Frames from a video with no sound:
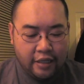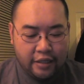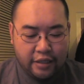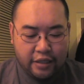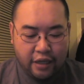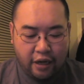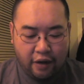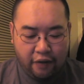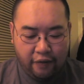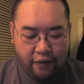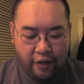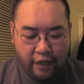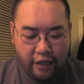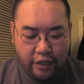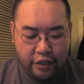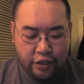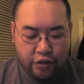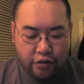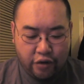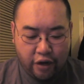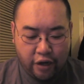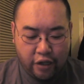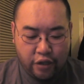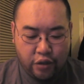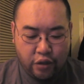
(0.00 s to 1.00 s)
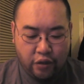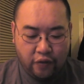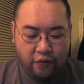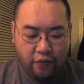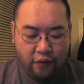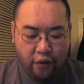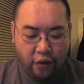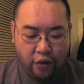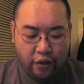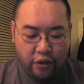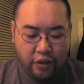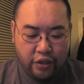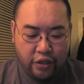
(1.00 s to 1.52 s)
so I've tried to
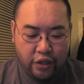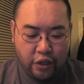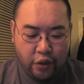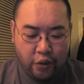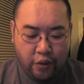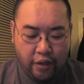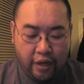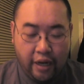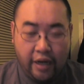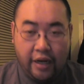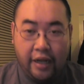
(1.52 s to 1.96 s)
avoid doing